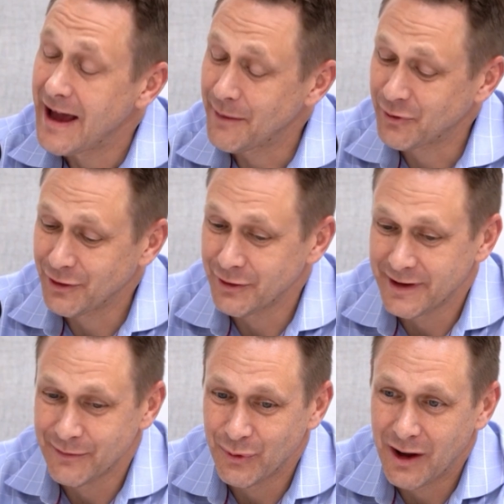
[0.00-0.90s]

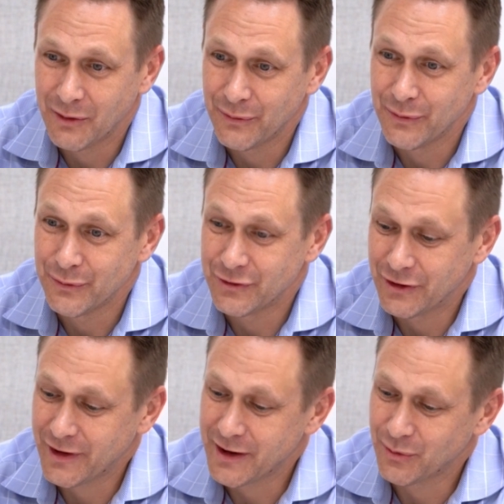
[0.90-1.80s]
Absolutely. Well,
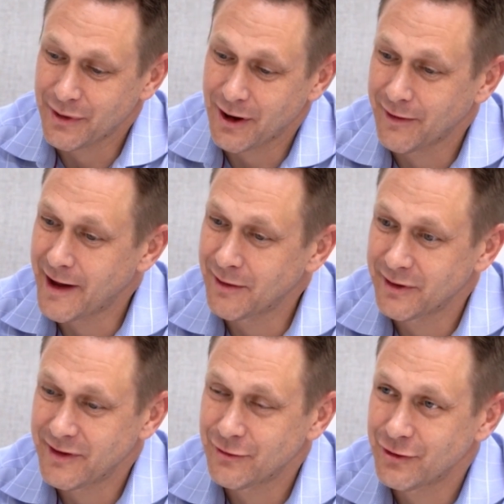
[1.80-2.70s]
just like with our client
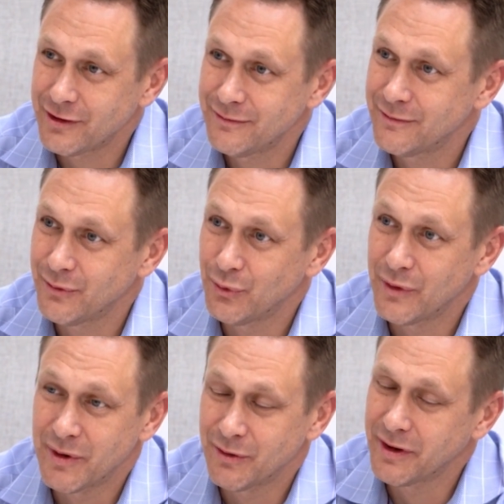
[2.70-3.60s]
retention,
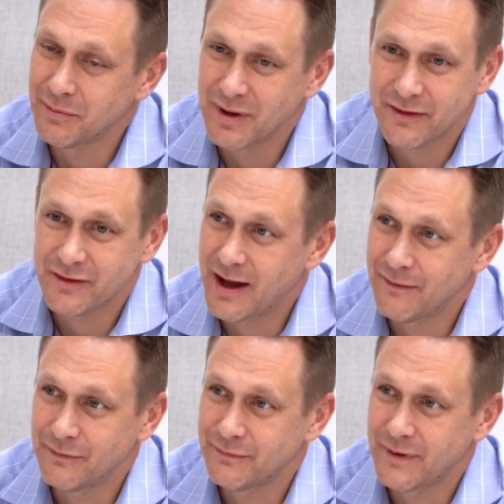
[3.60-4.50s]
we've been really blessed to
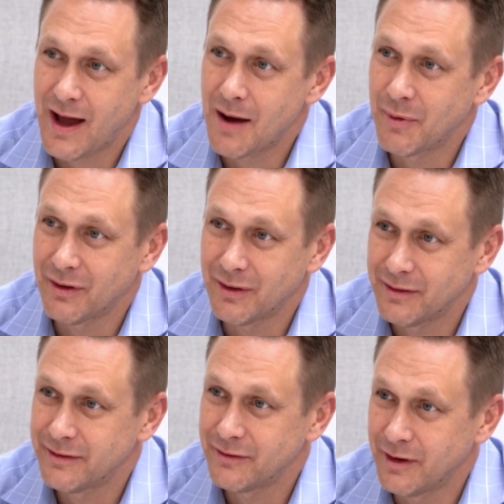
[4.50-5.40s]
have
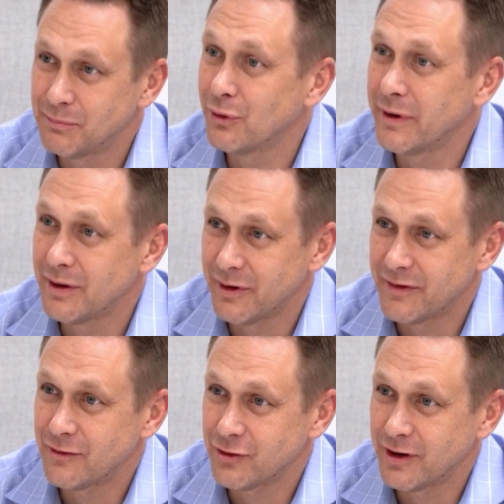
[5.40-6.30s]
phenomenal employee
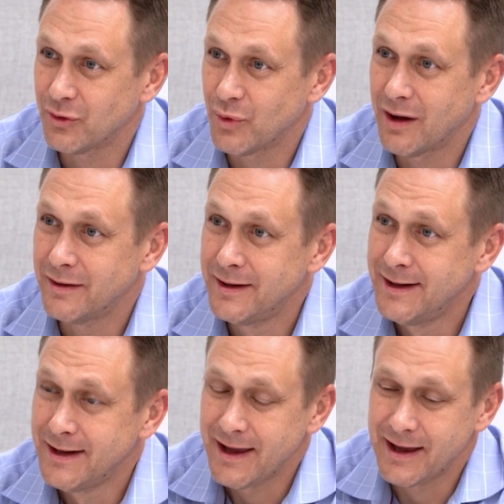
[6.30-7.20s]
retention as well.
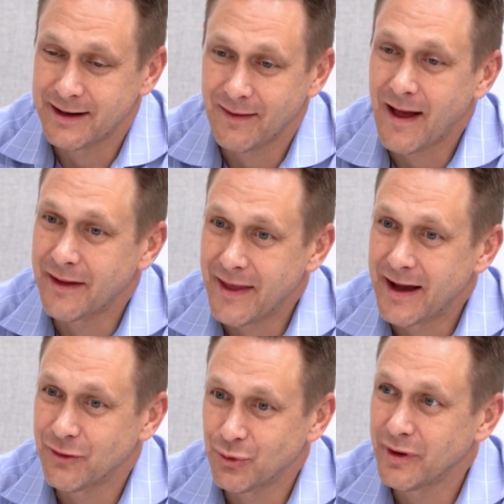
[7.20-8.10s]
And a lot of
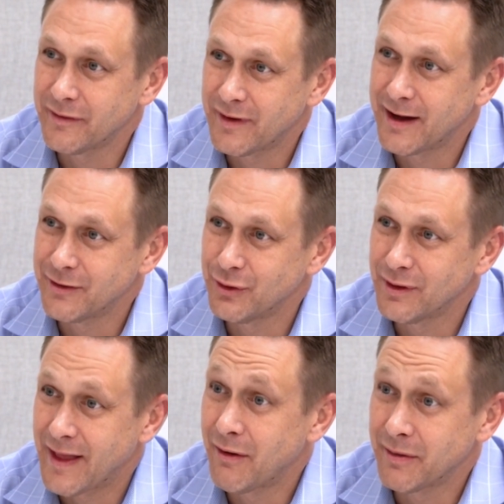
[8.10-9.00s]
that is really tied
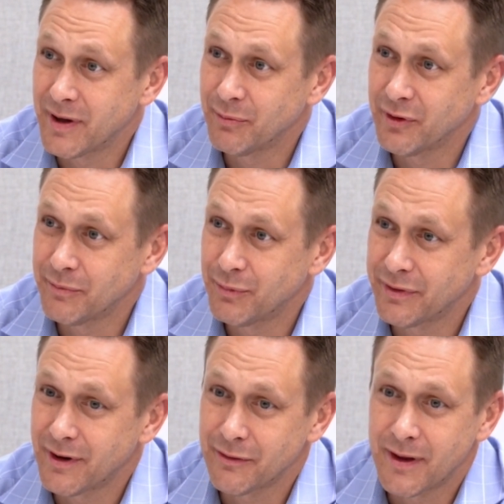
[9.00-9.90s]
to allowing people to
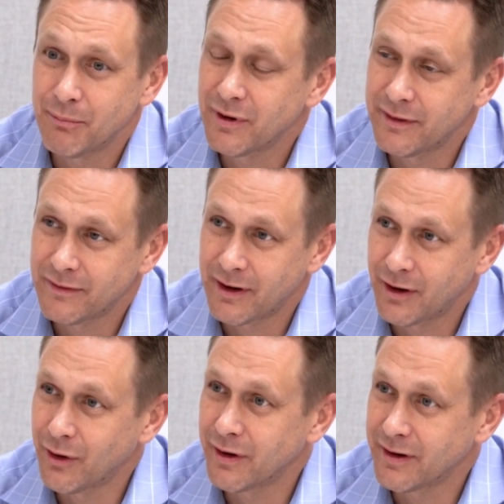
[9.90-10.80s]
put their thumbprint
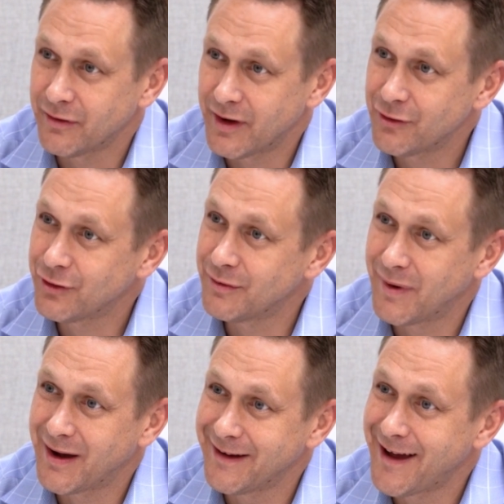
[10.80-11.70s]
on our organization
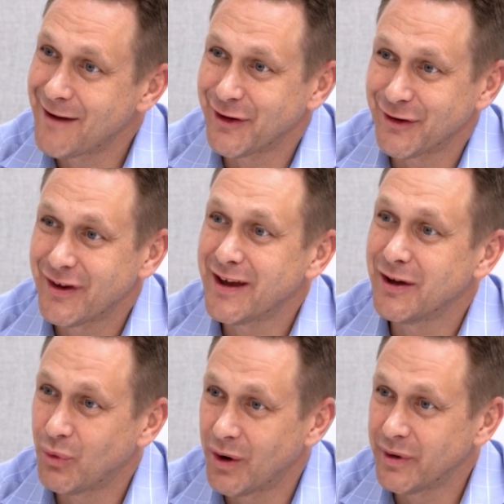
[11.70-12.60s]
by having
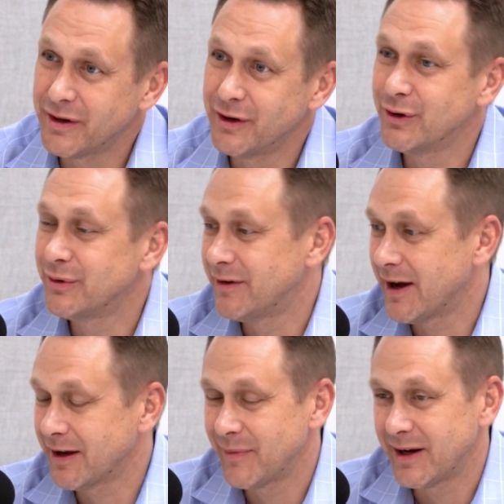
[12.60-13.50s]
say in what we do and
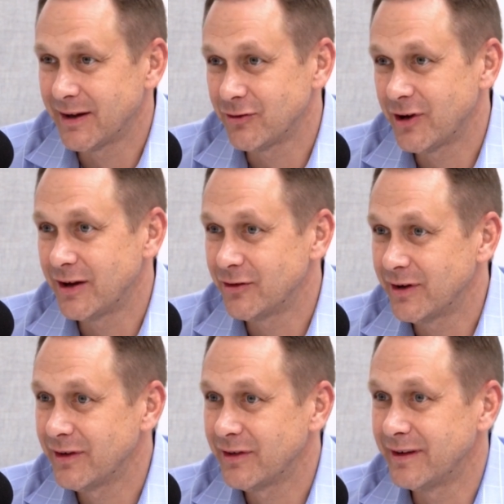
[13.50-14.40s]
recommending
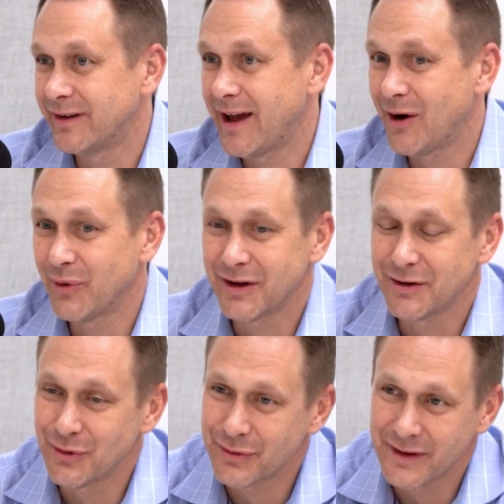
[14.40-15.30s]
changes and how we
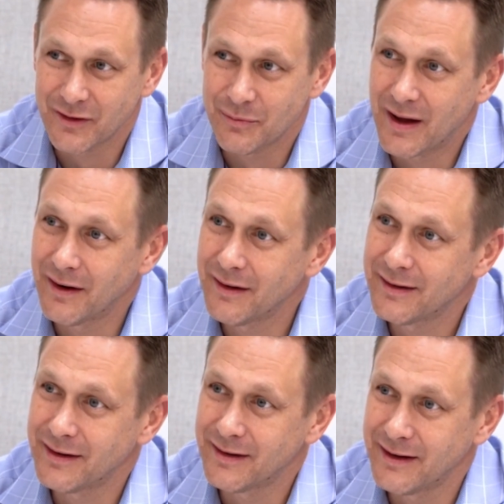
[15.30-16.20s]
could do things
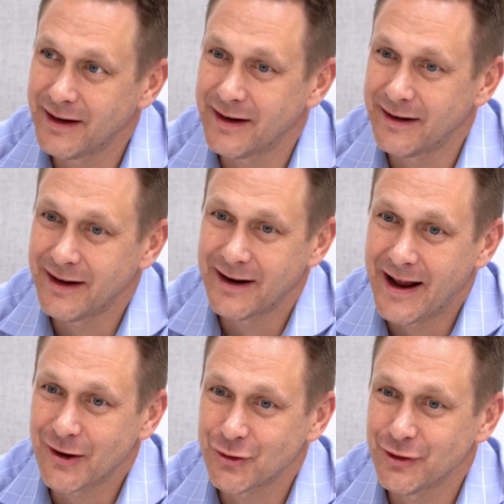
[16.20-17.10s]
better and and
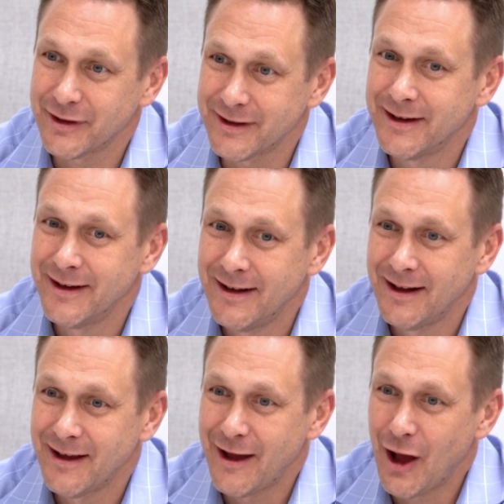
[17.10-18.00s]
and actually
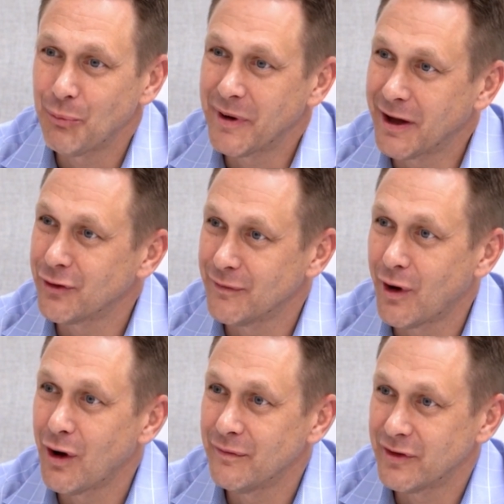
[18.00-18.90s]
helping us
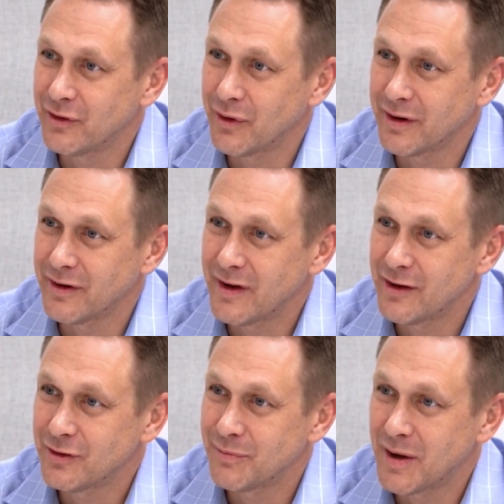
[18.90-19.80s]
evolve as an
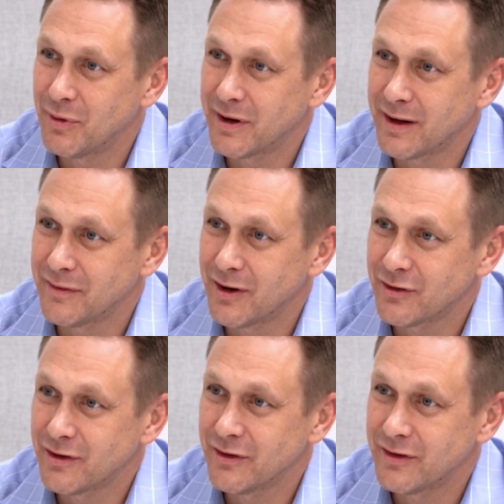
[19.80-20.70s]
organization by bringing their
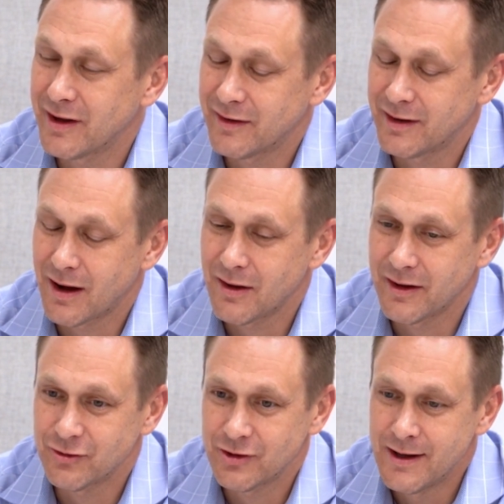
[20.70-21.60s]
skill sets and
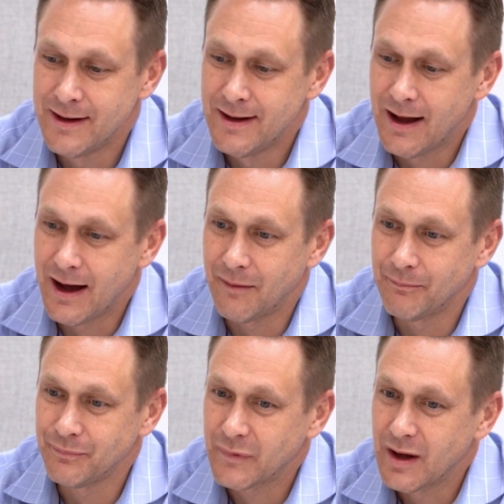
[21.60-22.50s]
knowledge.
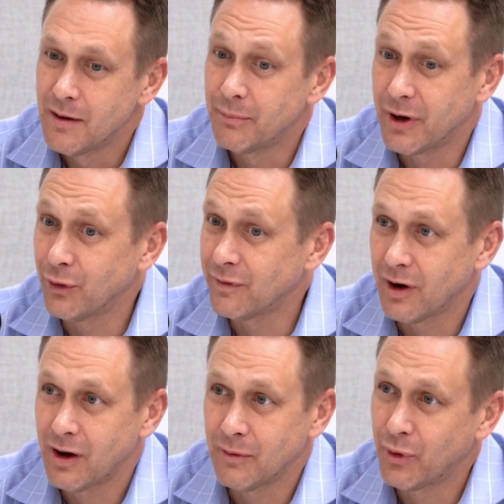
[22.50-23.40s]
Um, but
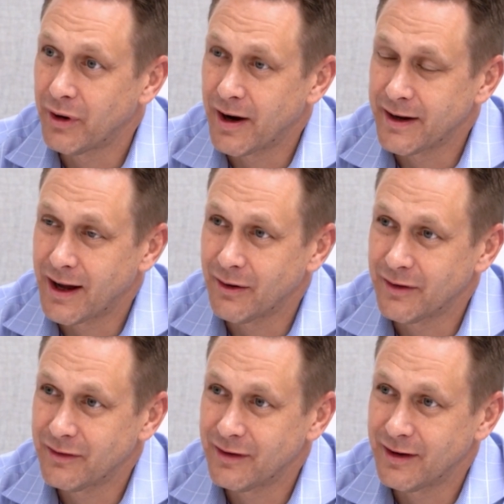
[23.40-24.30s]
overall, boy, right now
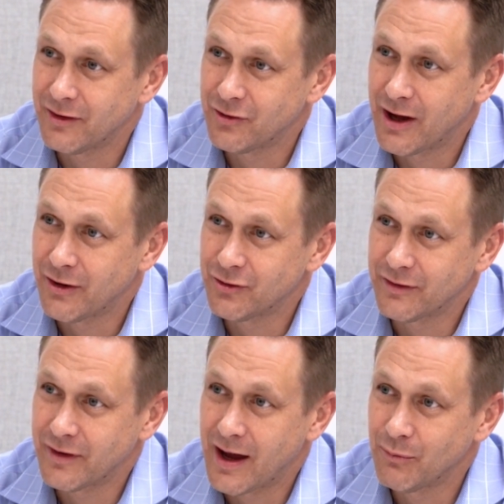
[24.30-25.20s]
it's it's a
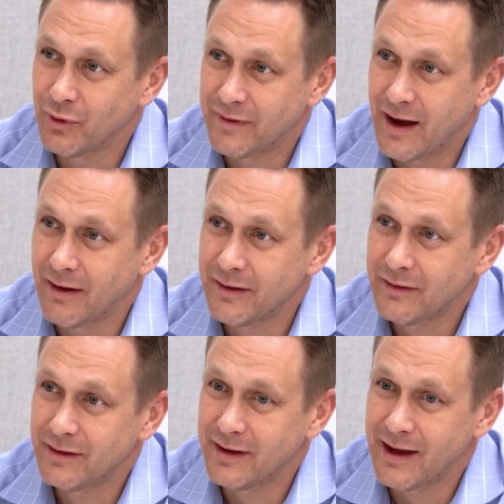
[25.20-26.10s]
challenging time with
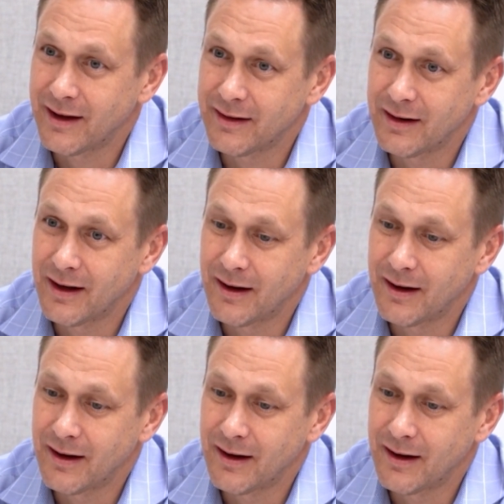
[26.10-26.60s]
talent, and